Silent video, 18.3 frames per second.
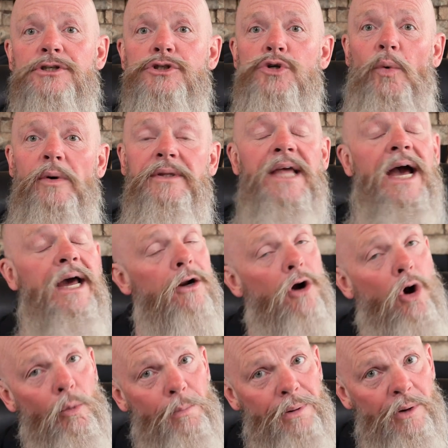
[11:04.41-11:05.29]
enjoyed
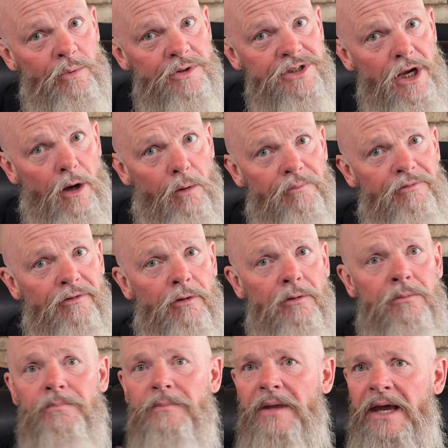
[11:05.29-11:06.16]
that. Hope it was
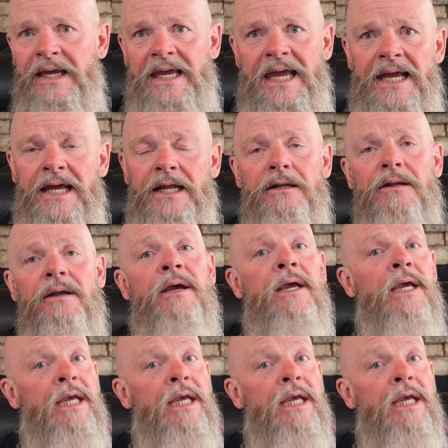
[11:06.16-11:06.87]
helpful. Again,